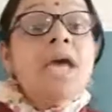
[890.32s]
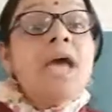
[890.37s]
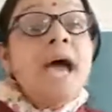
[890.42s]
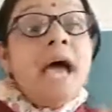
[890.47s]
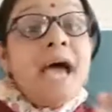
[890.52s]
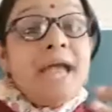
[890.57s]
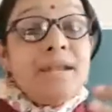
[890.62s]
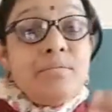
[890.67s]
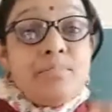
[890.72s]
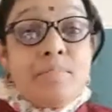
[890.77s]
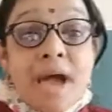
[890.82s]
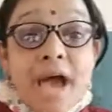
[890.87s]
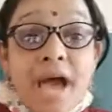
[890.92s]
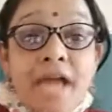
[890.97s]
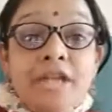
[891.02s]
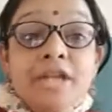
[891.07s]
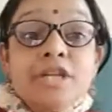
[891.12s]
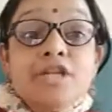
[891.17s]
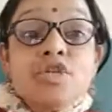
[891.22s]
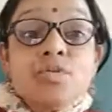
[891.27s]
and
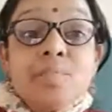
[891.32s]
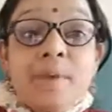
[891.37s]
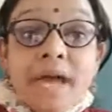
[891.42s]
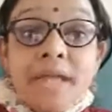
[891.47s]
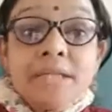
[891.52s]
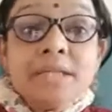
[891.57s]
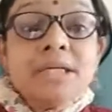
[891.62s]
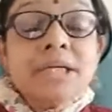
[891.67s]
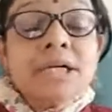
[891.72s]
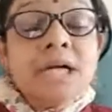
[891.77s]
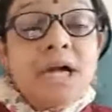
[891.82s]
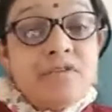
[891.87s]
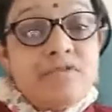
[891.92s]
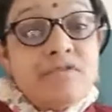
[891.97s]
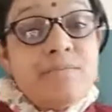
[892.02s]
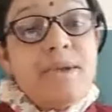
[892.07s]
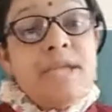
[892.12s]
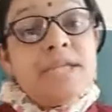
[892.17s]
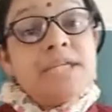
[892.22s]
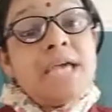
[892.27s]
managed by the
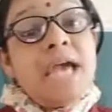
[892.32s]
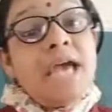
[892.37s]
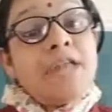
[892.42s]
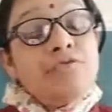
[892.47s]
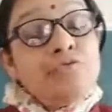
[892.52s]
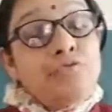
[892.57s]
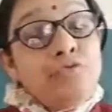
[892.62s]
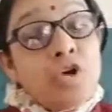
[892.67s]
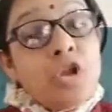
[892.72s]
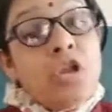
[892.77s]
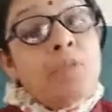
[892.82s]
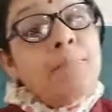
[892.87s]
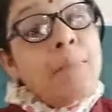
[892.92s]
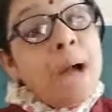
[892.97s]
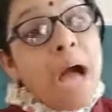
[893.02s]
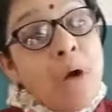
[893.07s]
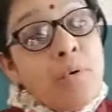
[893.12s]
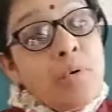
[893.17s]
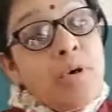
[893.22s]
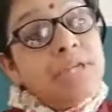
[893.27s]
government, and full
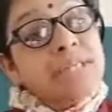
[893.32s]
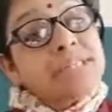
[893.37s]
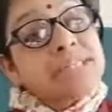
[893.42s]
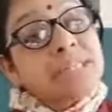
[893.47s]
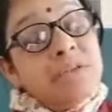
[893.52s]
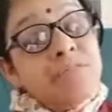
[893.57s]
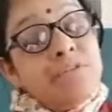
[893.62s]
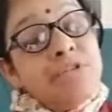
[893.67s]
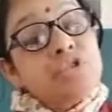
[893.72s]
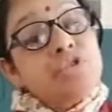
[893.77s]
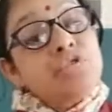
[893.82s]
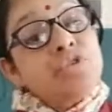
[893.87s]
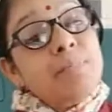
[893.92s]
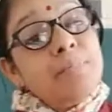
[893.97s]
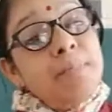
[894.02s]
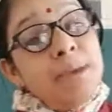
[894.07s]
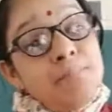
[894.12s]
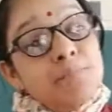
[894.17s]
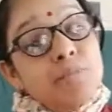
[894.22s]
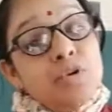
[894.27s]
power is given to the
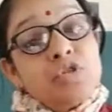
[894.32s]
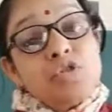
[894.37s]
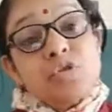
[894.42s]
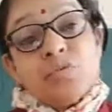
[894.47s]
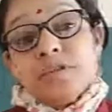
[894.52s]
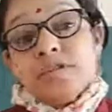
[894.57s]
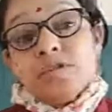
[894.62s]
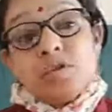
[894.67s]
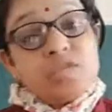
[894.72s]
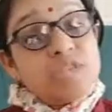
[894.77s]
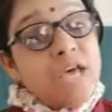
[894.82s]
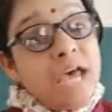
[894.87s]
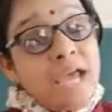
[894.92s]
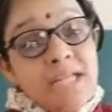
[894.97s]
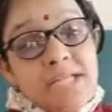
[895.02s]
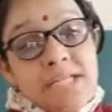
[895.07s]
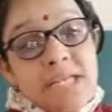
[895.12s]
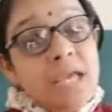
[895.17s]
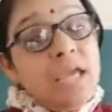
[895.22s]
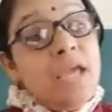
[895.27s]
members of the
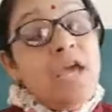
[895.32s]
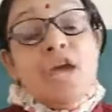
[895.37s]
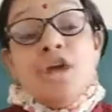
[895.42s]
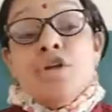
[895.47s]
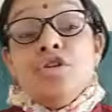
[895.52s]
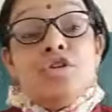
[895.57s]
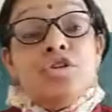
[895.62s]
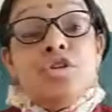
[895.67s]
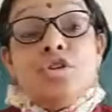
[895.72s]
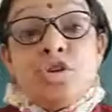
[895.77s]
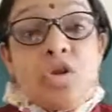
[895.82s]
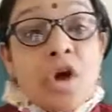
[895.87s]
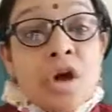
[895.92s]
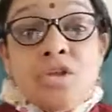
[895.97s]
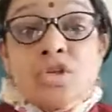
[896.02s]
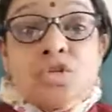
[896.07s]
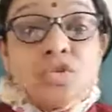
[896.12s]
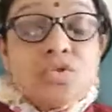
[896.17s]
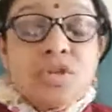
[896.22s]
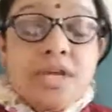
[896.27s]
society,
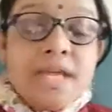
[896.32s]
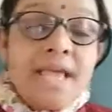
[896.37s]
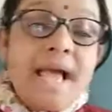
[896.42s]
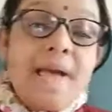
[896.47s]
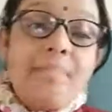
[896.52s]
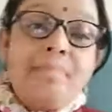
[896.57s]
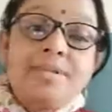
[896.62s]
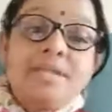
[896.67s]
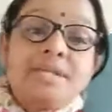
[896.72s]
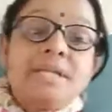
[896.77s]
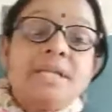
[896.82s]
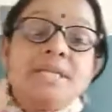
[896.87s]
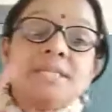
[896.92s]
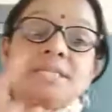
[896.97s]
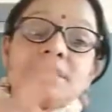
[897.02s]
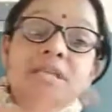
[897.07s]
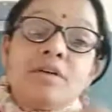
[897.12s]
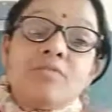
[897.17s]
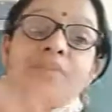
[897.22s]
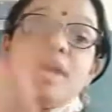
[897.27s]
not to the
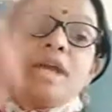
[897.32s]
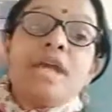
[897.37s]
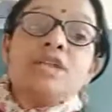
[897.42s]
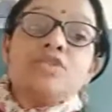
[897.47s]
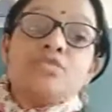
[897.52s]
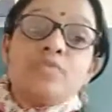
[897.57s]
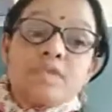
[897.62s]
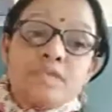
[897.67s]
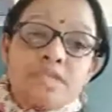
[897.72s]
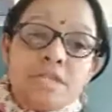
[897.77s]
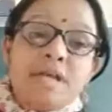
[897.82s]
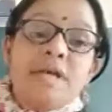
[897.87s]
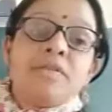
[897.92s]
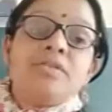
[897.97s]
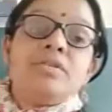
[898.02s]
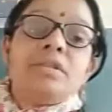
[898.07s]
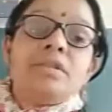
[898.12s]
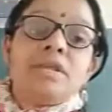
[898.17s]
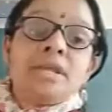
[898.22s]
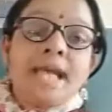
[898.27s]
capitalists the way it was there
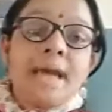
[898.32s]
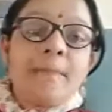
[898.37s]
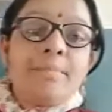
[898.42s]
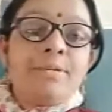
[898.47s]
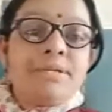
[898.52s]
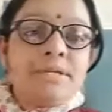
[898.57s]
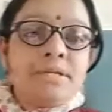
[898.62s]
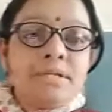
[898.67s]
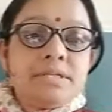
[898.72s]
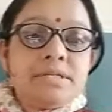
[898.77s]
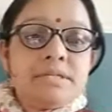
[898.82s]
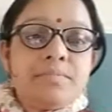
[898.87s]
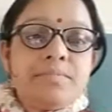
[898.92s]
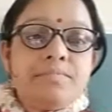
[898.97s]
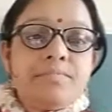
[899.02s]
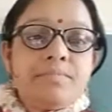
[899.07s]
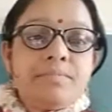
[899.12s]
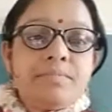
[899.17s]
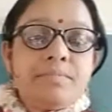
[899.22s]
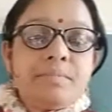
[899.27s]
in the capitalism.
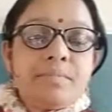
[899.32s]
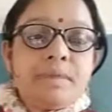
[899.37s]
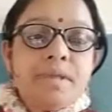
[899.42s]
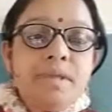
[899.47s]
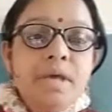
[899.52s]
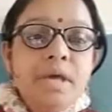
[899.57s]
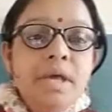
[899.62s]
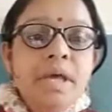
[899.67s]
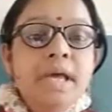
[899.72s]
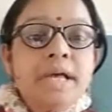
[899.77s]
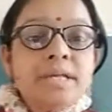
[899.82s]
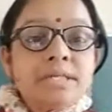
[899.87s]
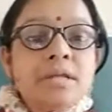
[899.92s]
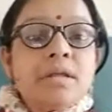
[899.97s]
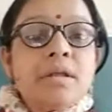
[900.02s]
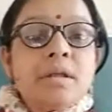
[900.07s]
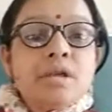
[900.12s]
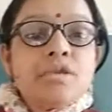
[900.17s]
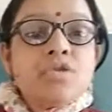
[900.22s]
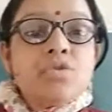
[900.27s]
Is it
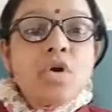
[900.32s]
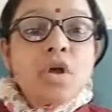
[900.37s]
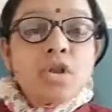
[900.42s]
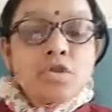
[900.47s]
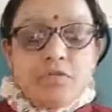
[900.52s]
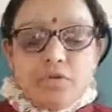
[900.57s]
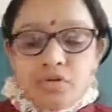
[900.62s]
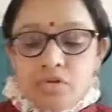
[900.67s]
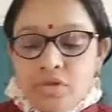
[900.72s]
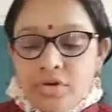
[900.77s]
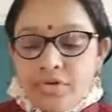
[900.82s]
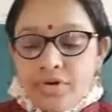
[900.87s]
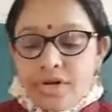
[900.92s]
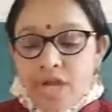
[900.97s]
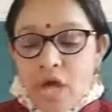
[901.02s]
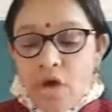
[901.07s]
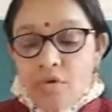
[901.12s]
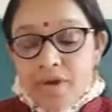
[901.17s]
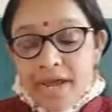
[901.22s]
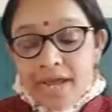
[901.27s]
clear to all of you children?
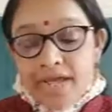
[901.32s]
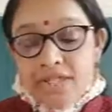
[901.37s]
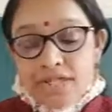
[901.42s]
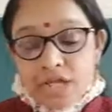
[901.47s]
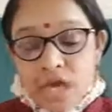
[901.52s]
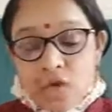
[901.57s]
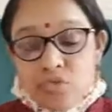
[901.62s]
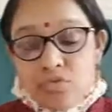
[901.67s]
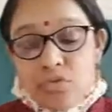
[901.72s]
Now write down